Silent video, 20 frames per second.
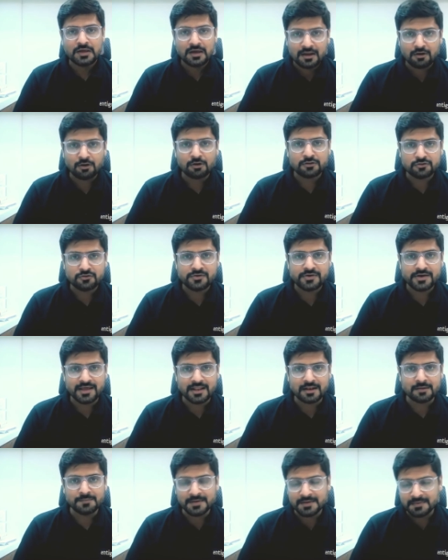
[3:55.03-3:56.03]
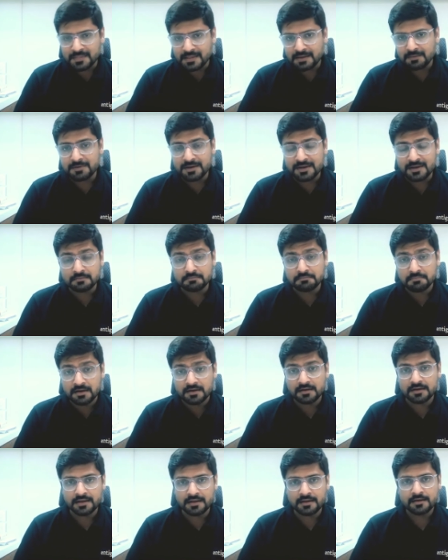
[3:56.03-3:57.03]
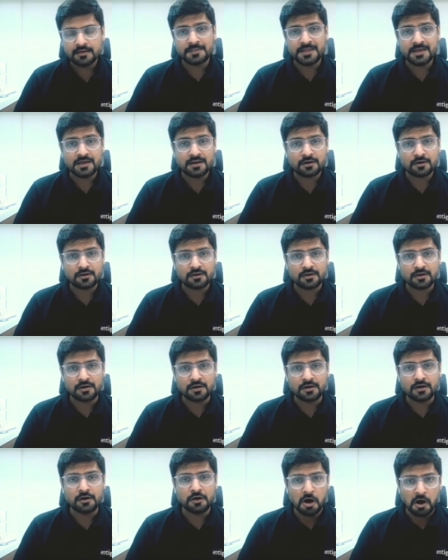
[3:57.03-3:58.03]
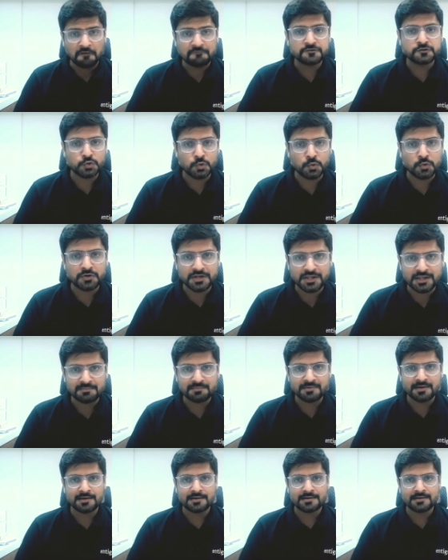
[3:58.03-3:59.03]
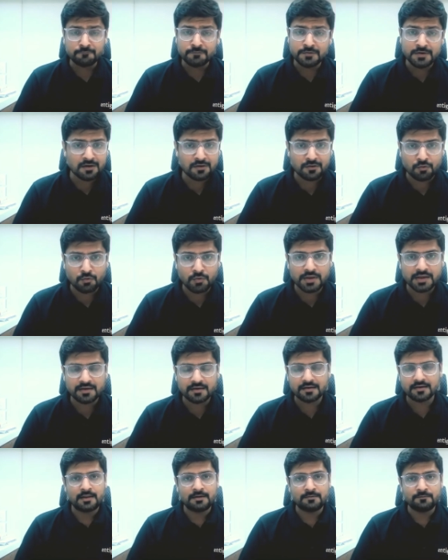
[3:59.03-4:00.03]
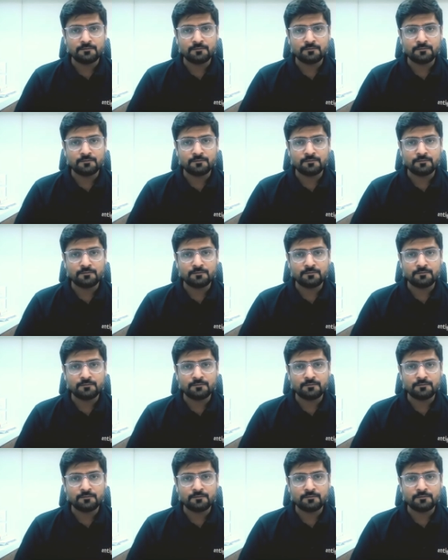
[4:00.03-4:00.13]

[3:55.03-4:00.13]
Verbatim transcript: are also helping them in building their uh, offshore team, and we are growing and